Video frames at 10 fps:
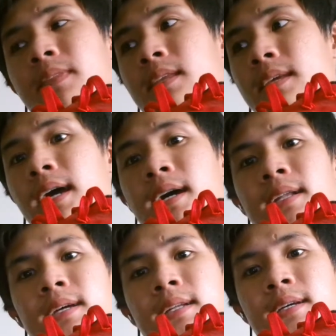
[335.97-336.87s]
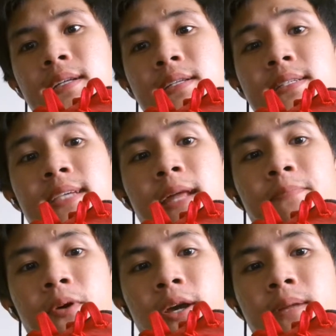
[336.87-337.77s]
Yeah, the sad
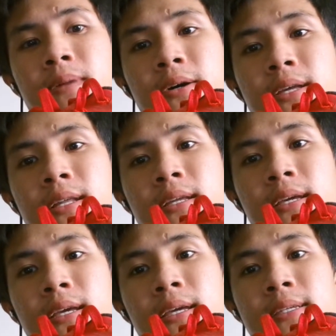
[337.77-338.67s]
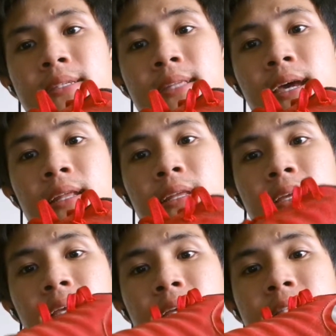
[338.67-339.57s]
point about it is that
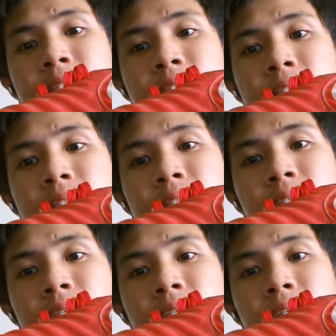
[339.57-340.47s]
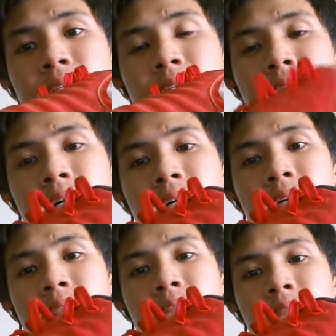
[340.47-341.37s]
it's
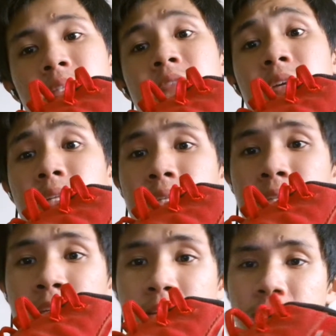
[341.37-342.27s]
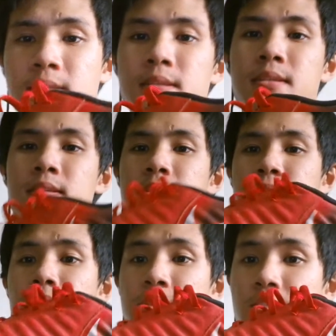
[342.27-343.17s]
really thin.
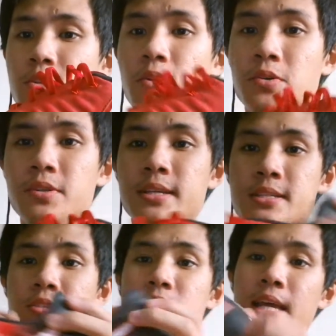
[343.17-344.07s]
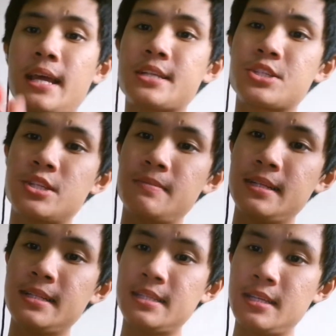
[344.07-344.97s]
So the sole is
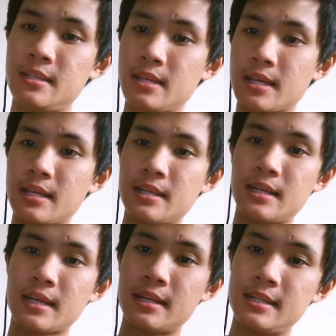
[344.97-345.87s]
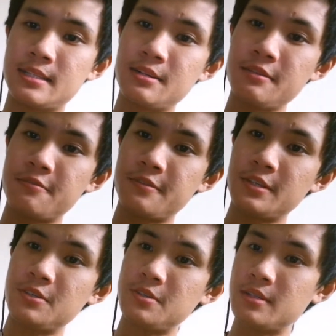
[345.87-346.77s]
extremely thin. I can literally
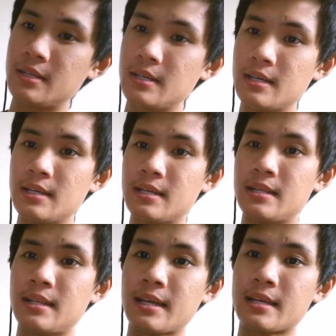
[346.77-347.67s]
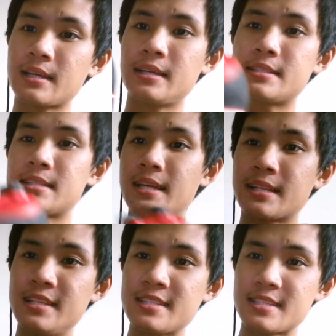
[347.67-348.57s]
feel like it's like
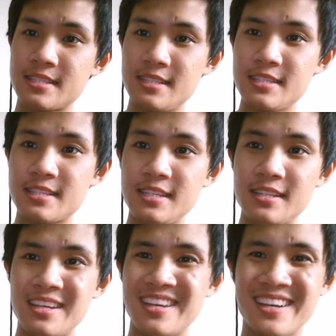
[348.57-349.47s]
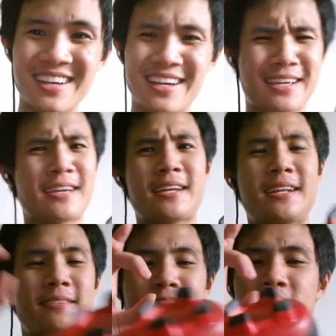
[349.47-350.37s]
this thin. I
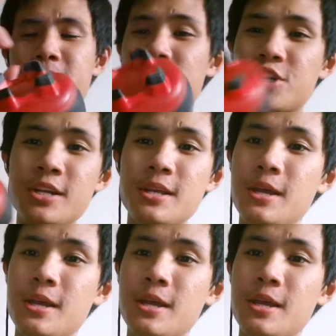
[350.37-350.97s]
didn't measure it,